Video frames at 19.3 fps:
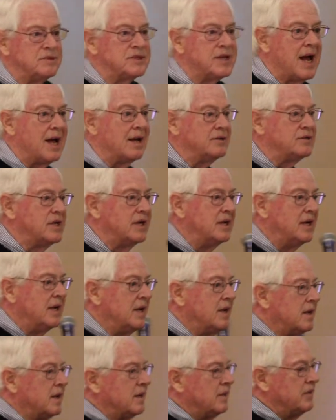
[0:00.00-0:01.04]
says,
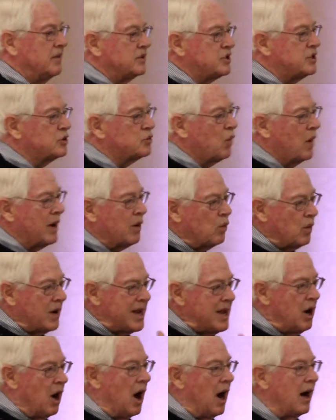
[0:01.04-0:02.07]
this is where
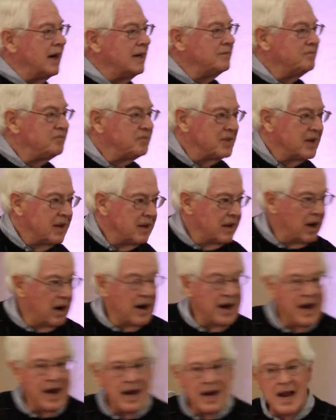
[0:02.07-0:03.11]
we are, all
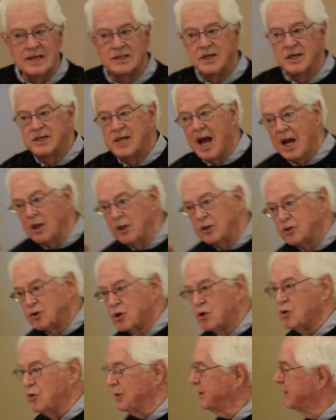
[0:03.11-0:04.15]
right, and has to tell the
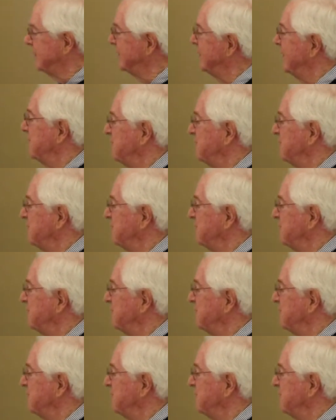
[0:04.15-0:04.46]
truth